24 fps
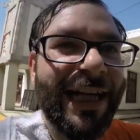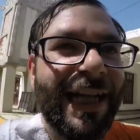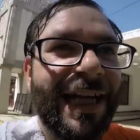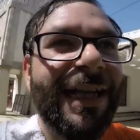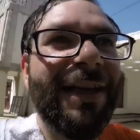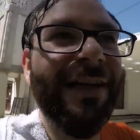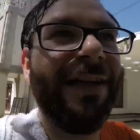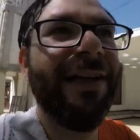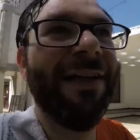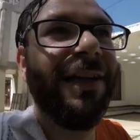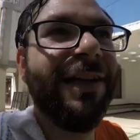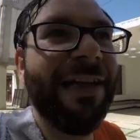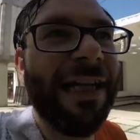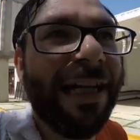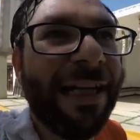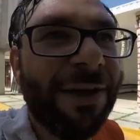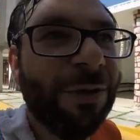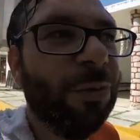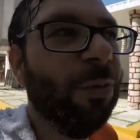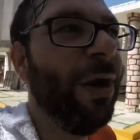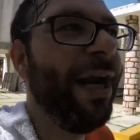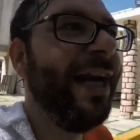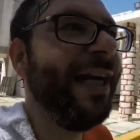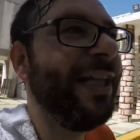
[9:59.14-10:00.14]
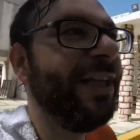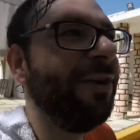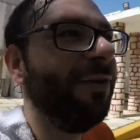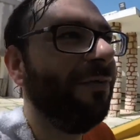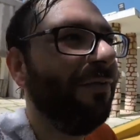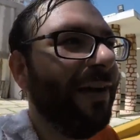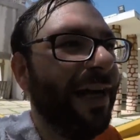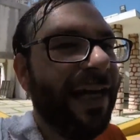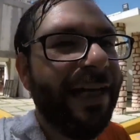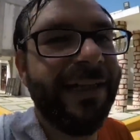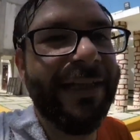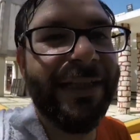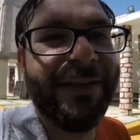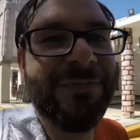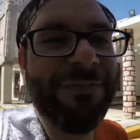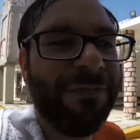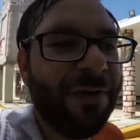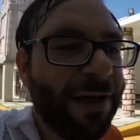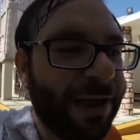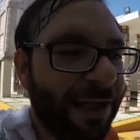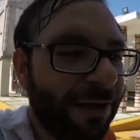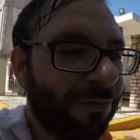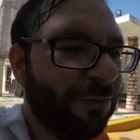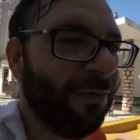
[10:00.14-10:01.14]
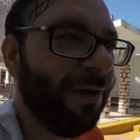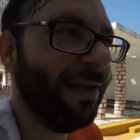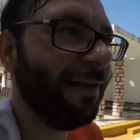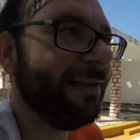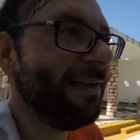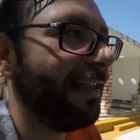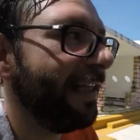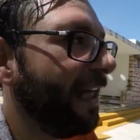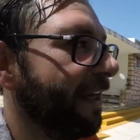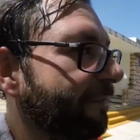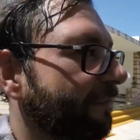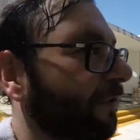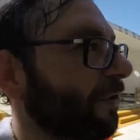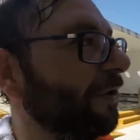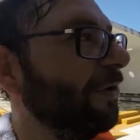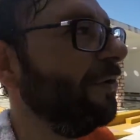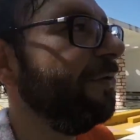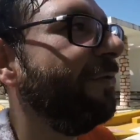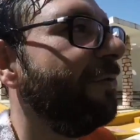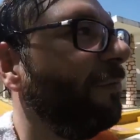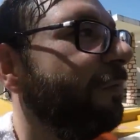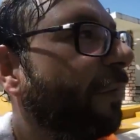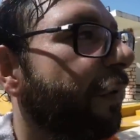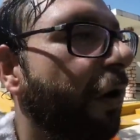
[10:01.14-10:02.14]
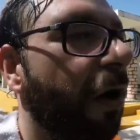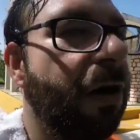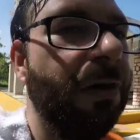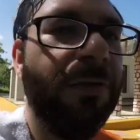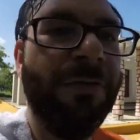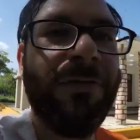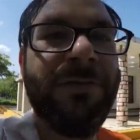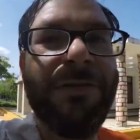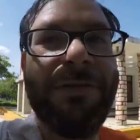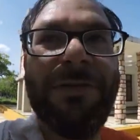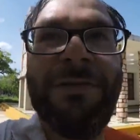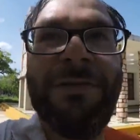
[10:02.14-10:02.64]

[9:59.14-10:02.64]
like a radio van. It's fucking Wednesday afternoon, bro.